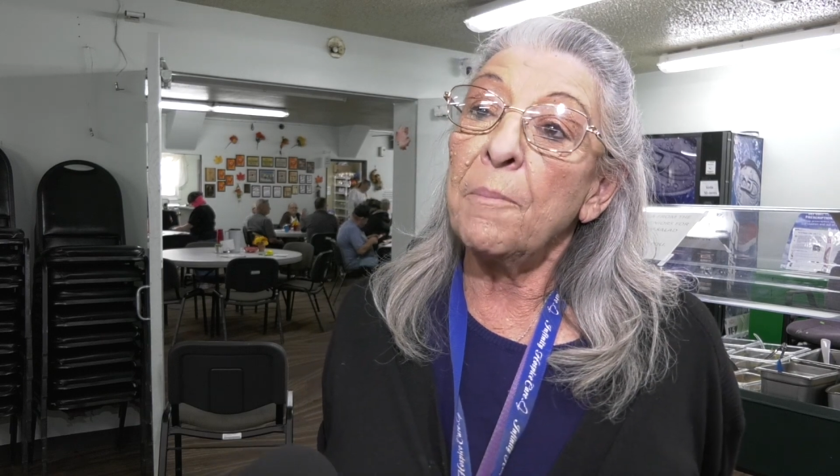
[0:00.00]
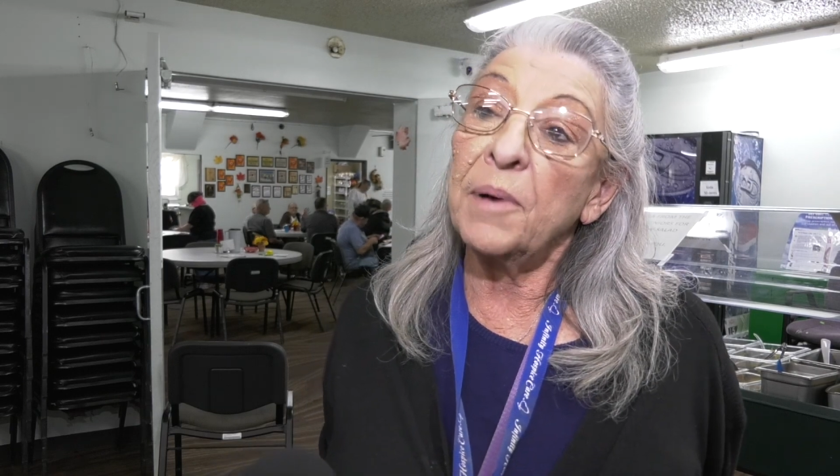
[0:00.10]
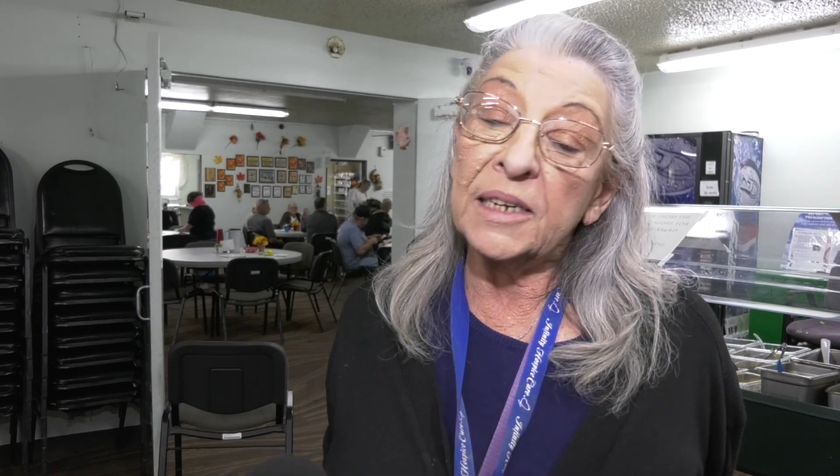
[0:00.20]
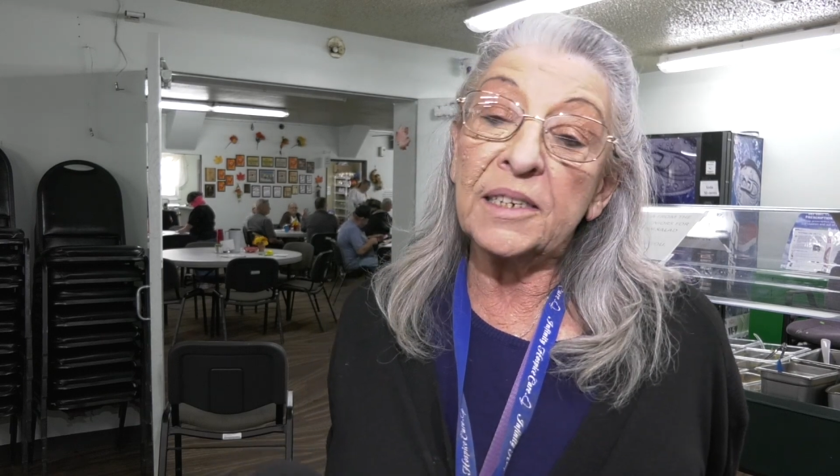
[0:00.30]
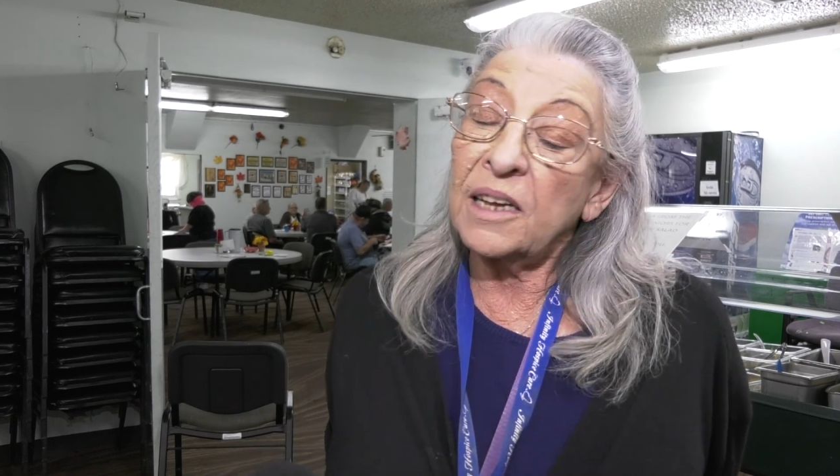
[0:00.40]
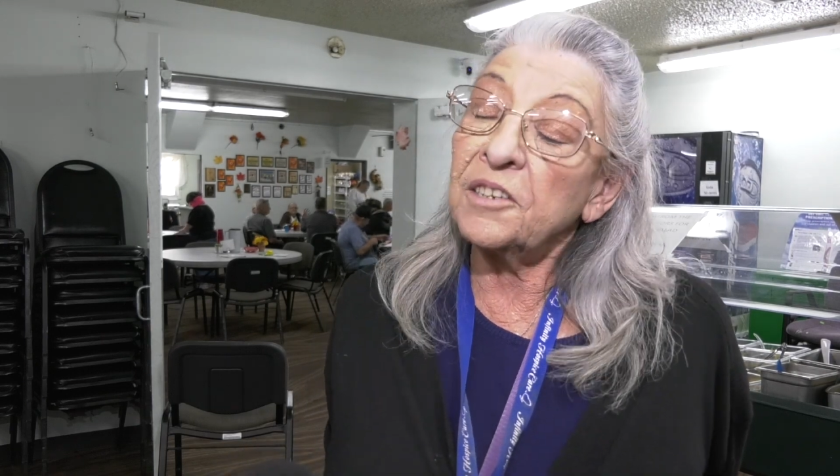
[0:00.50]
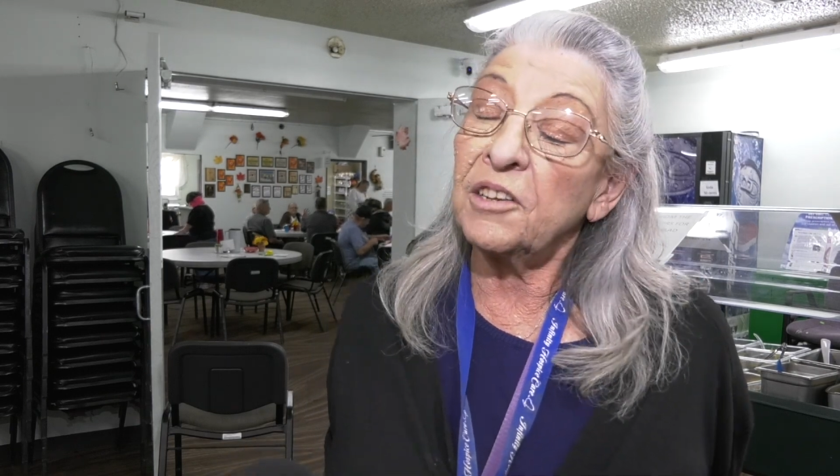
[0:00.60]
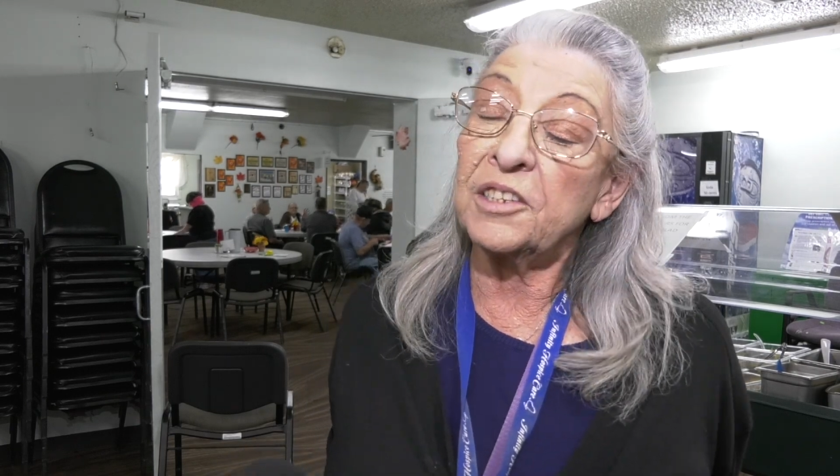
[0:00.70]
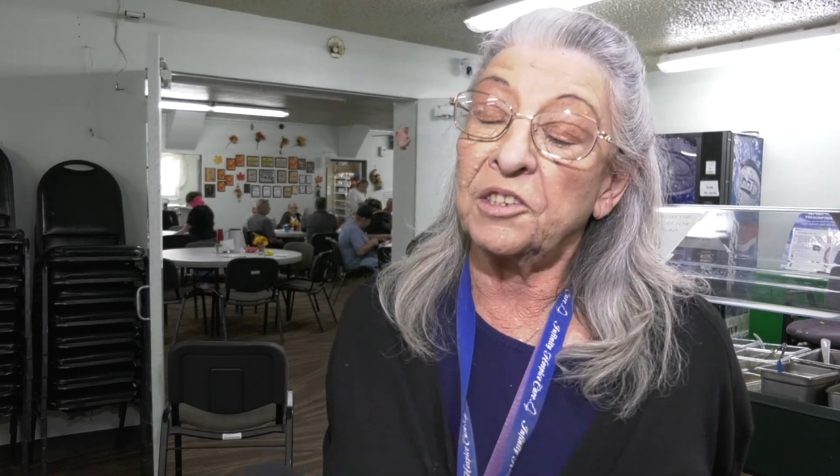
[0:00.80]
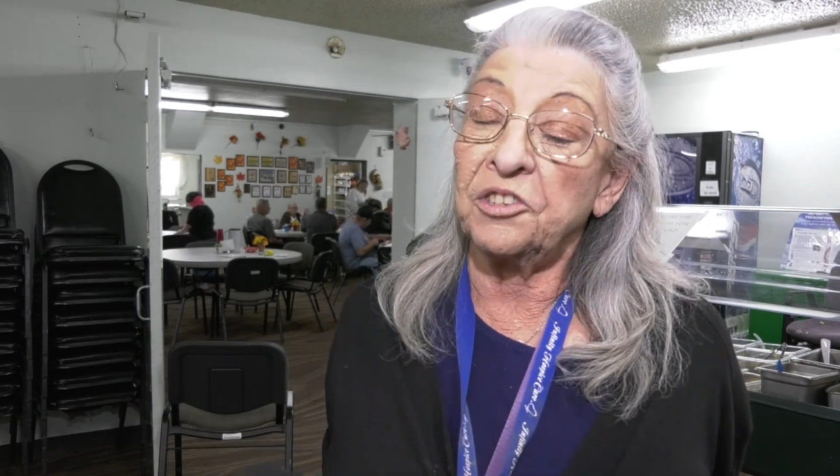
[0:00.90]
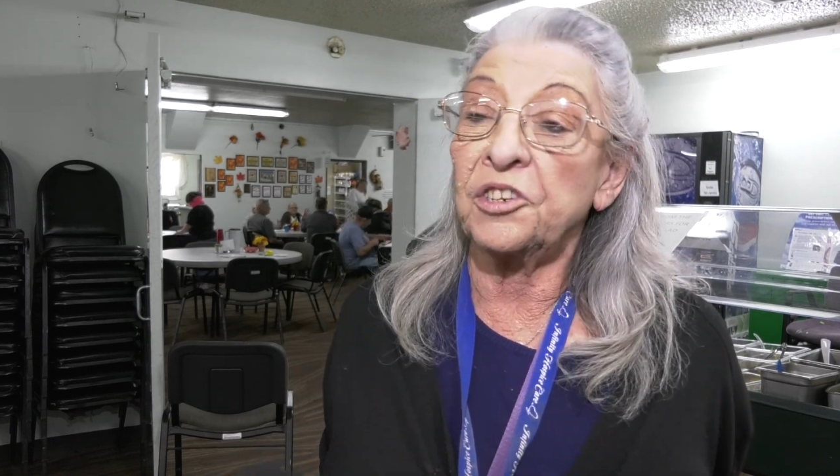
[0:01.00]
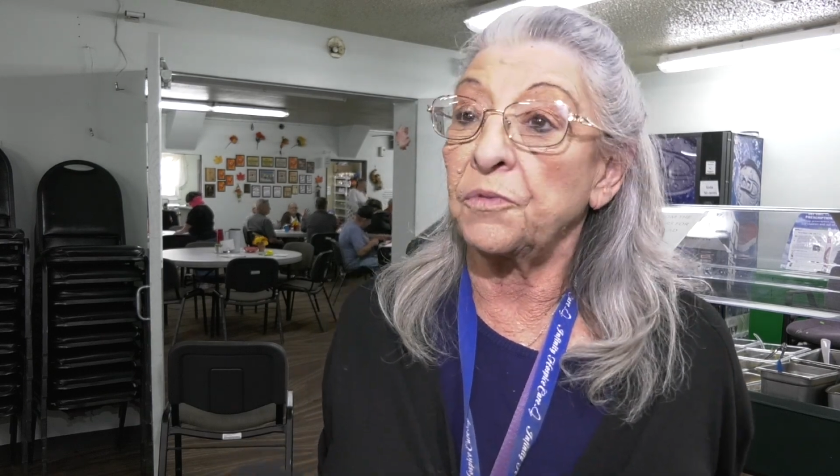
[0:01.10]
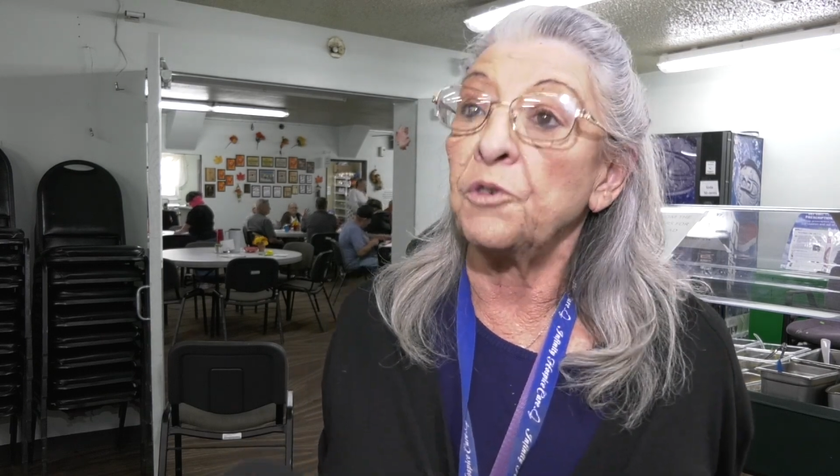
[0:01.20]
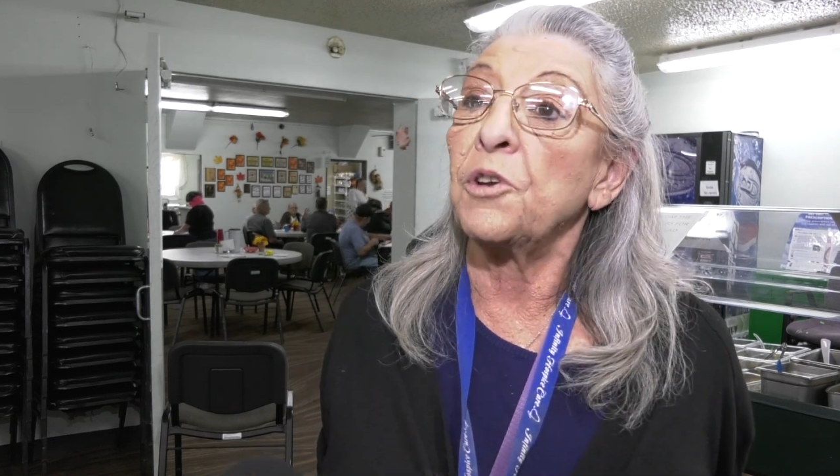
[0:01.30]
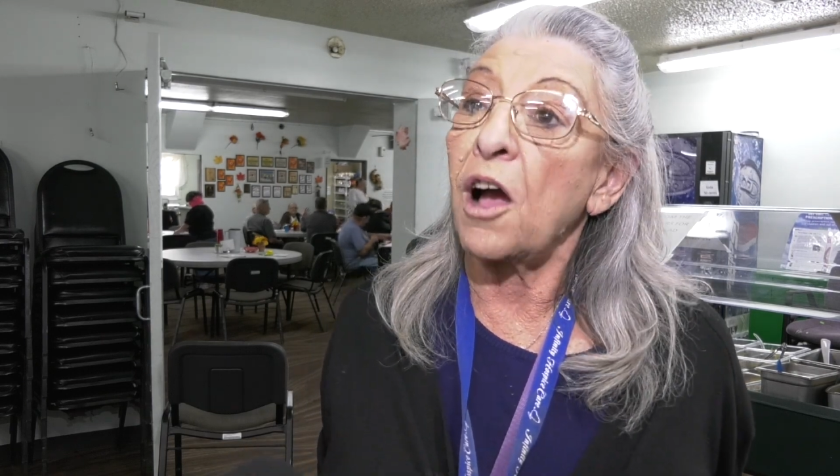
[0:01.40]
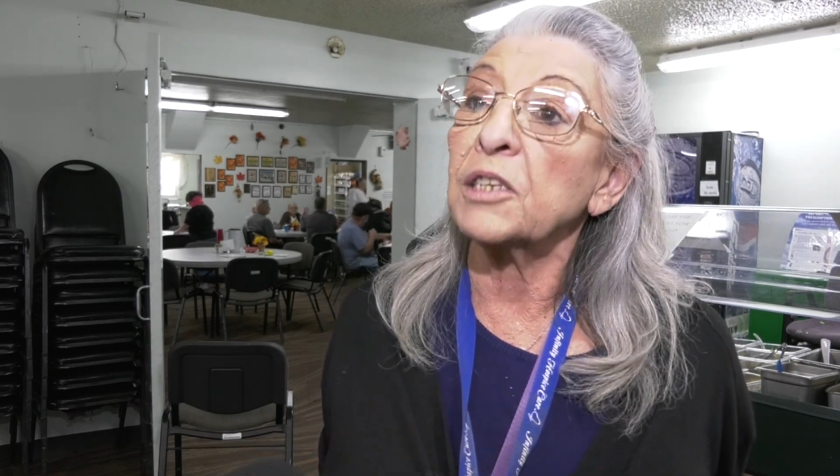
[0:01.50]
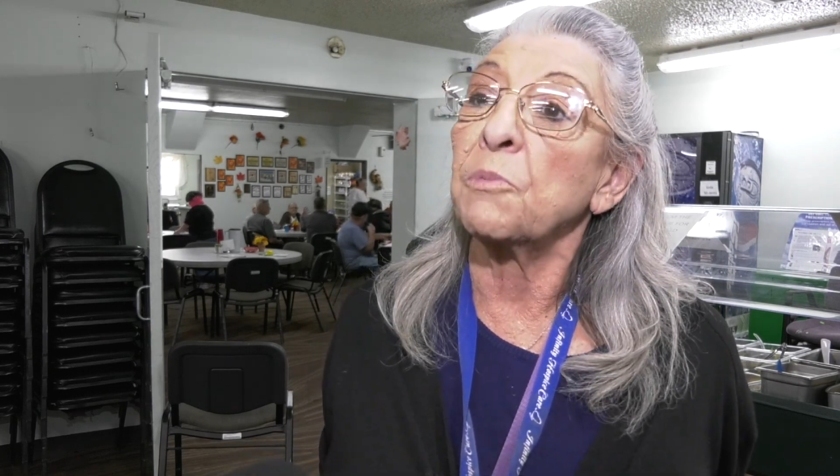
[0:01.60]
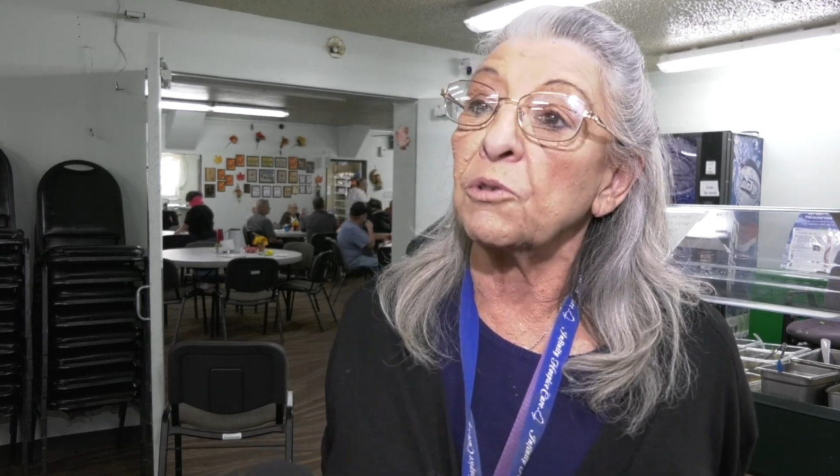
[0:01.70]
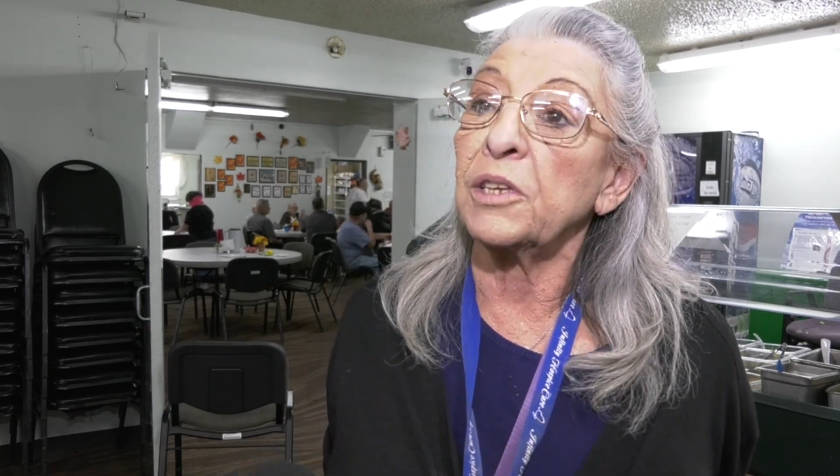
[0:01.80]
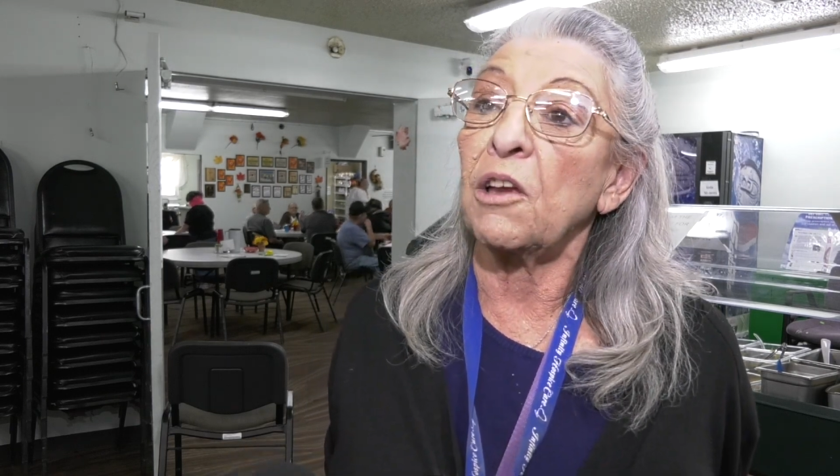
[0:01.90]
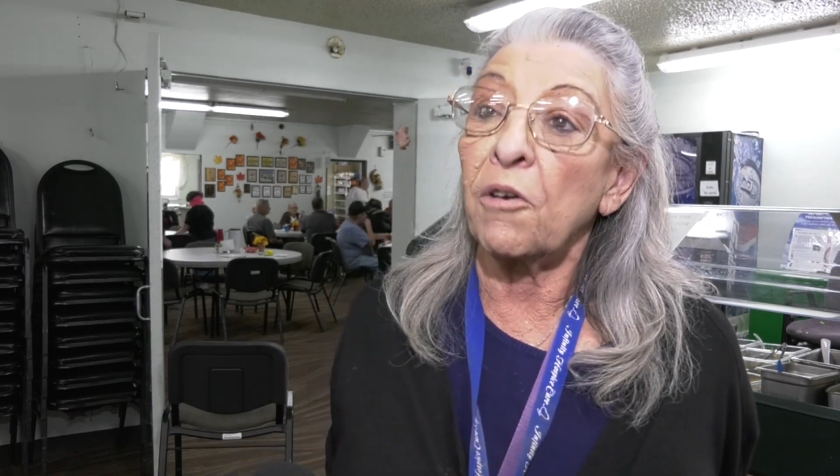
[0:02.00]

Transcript: But it's just food costs mostly,